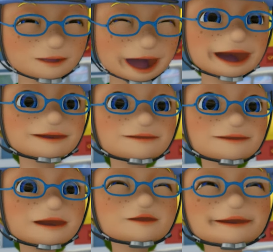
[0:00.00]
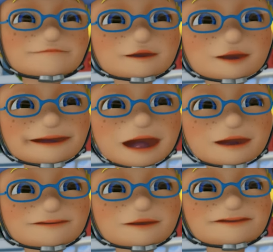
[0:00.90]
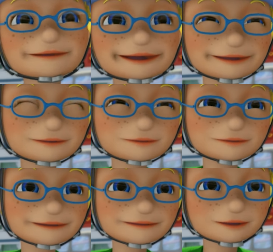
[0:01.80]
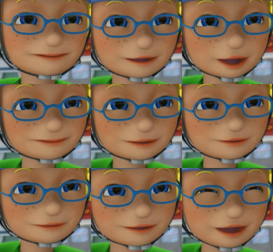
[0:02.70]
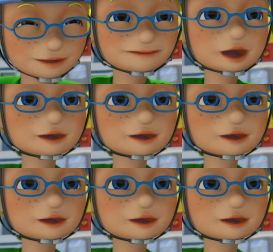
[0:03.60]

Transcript: Yeah, then we've more chance of seeing it if it spots us and runs